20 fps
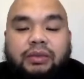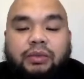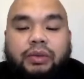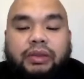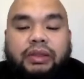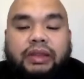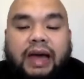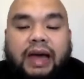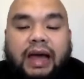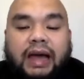
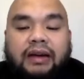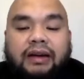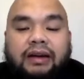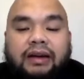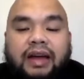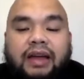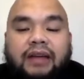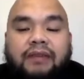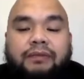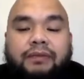with higher
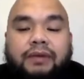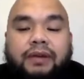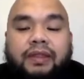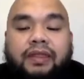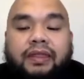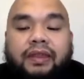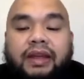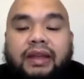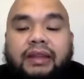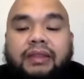live birth
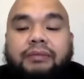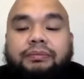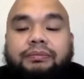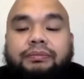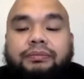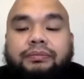rate